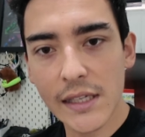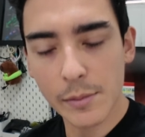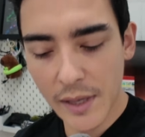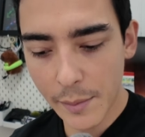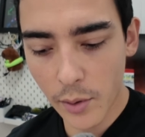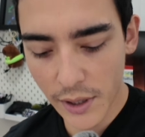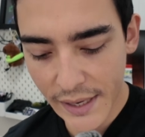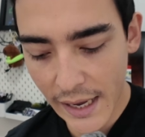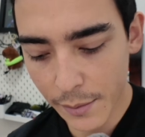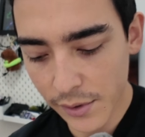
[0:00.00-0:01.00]
DisplayPort
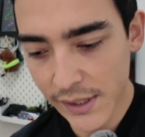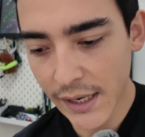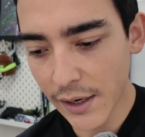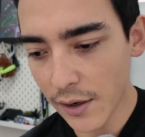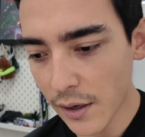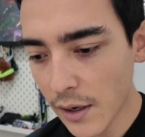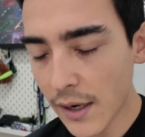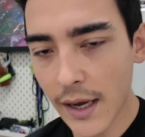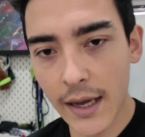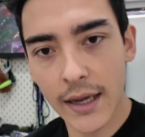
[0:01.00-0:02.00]
cables here
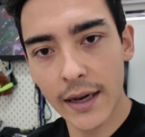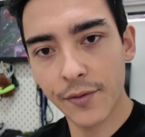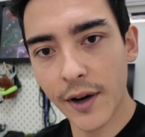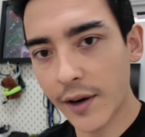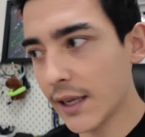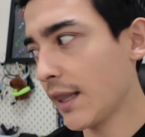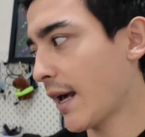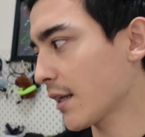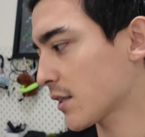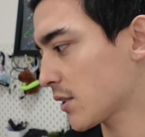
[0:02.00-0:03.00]
at varying
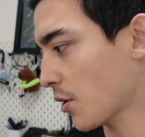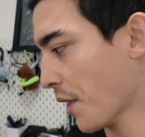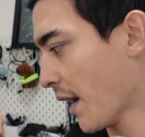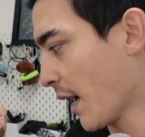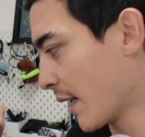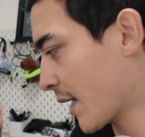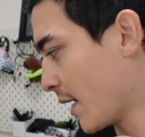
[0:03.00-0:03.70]
lengths so that I